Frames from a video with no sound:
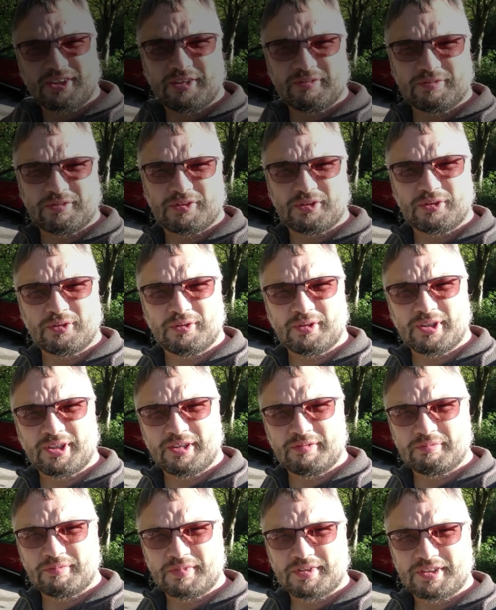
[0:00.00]
time
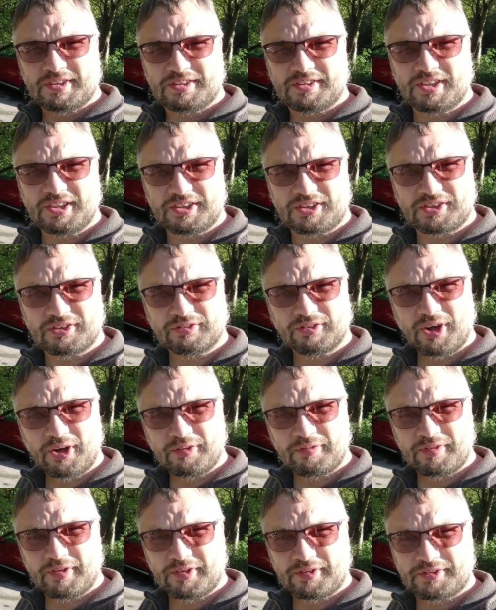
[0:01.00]
to ditch the
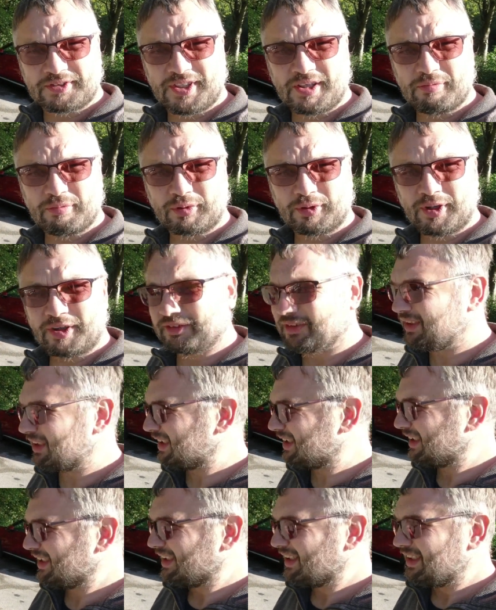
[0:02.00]
Rover
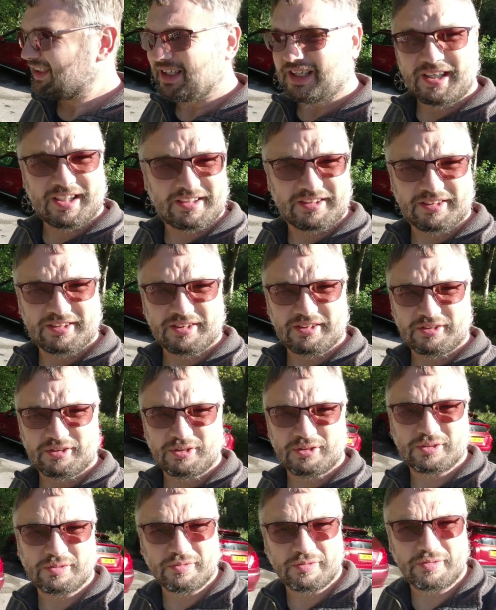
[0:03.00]
temporarily and
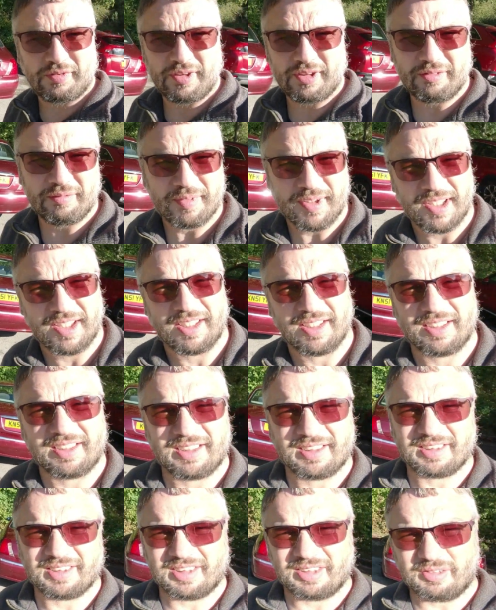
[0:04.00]
do some filming,
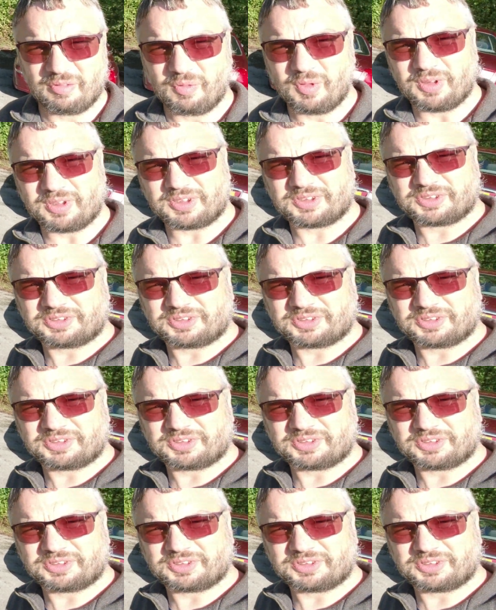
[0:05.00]
and what a